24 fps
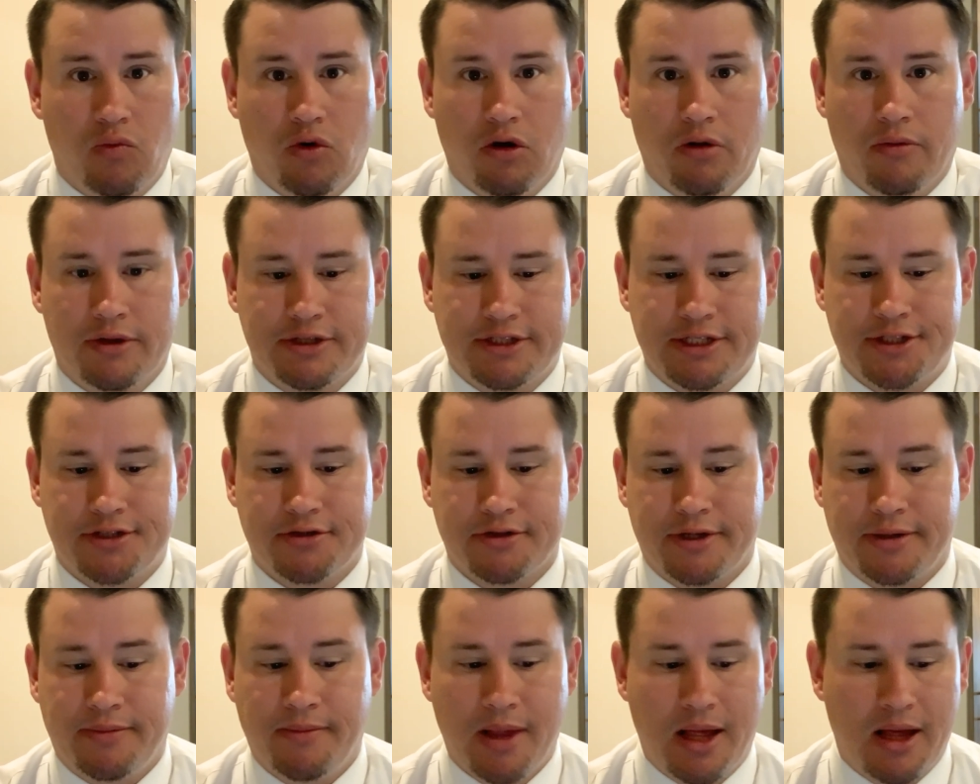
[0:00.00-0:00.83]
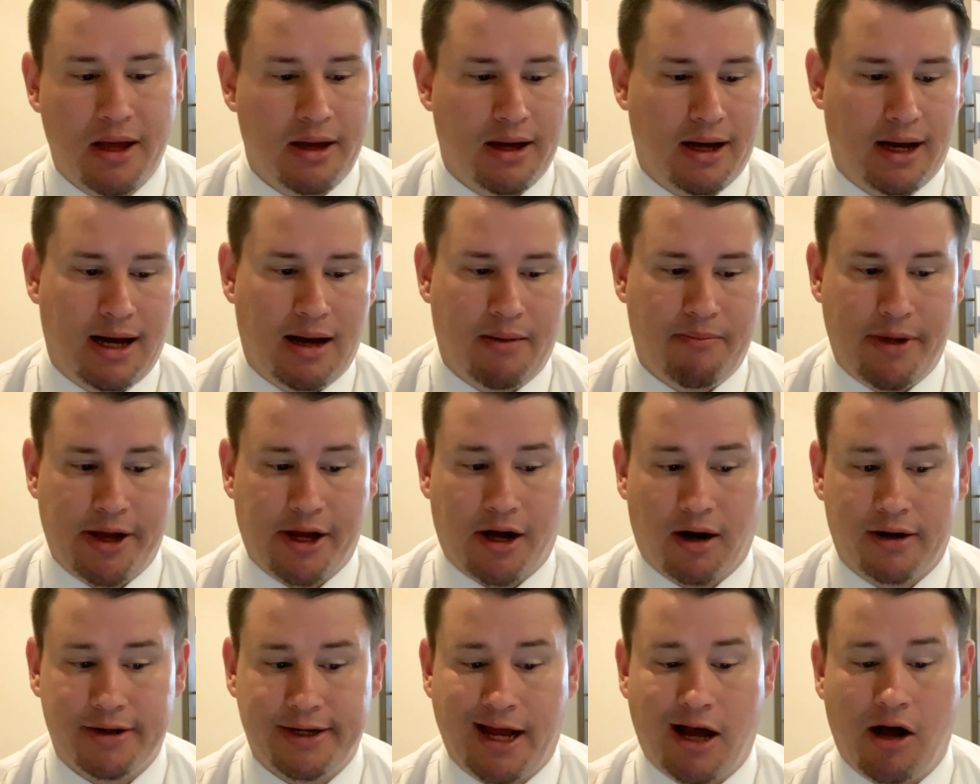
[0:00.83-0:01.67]
We'll essentially make
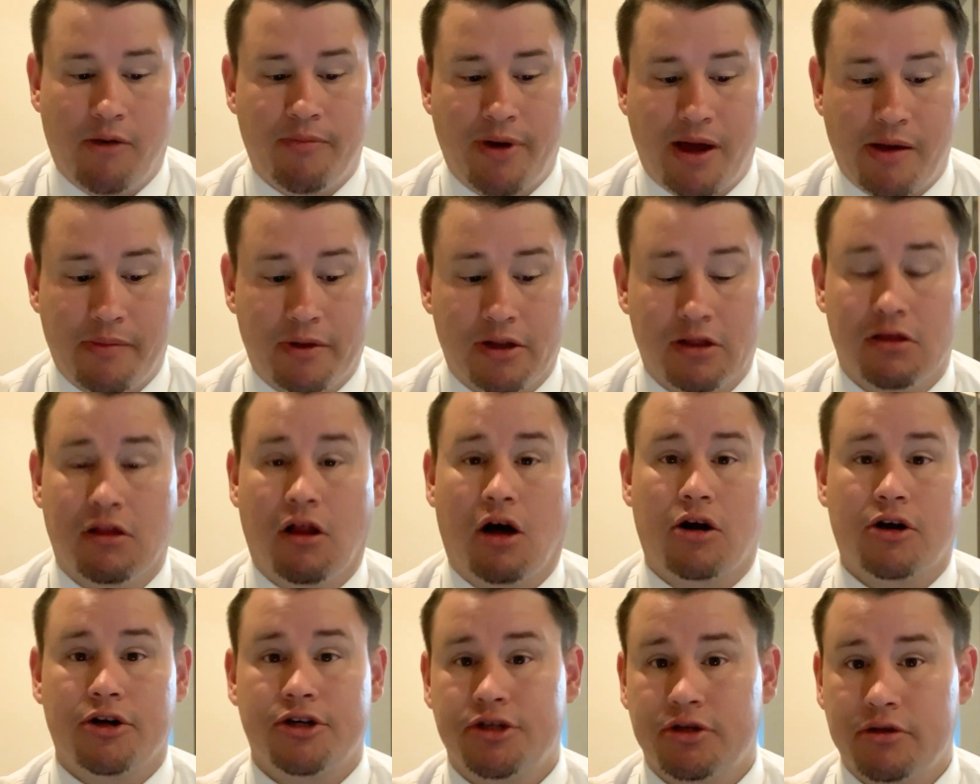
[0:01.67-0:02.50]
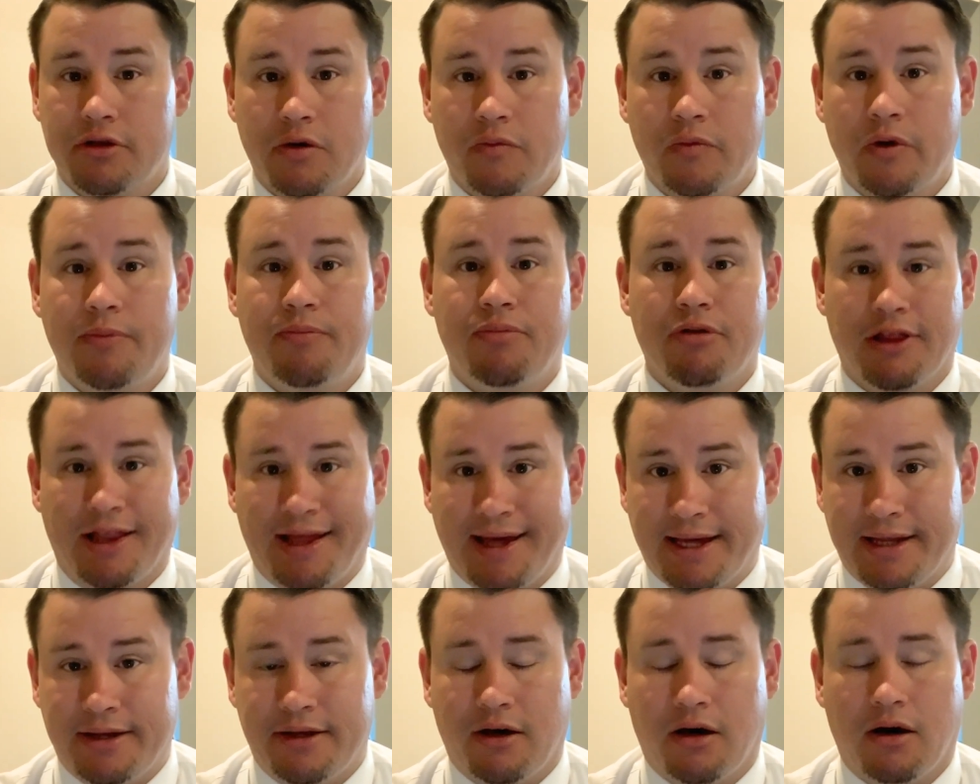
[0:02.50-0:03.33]
our down payment larger than we
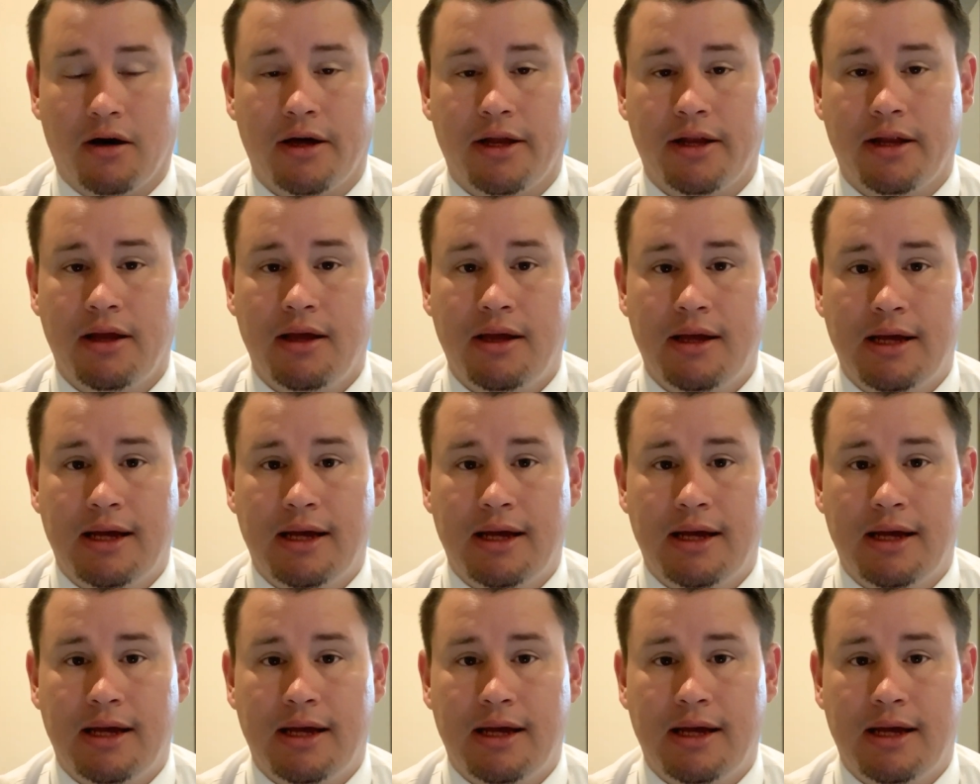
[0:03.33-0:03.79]
planned on